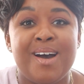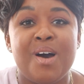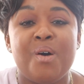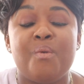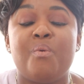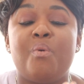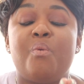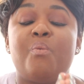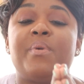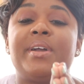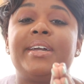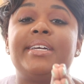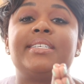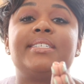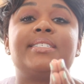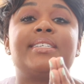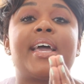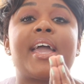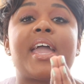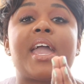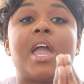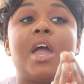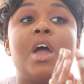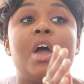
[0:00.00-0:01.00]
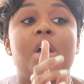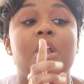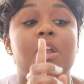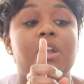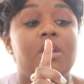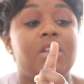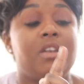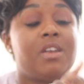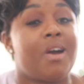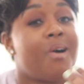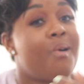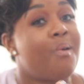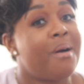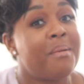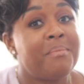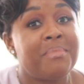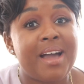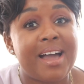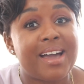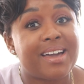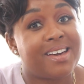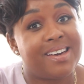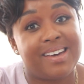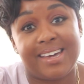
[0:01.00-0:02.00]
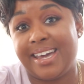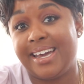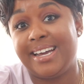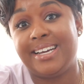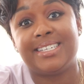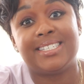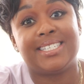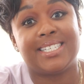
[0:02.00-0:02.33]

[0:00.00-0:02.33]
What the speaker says: When we say, no, I'm not cooking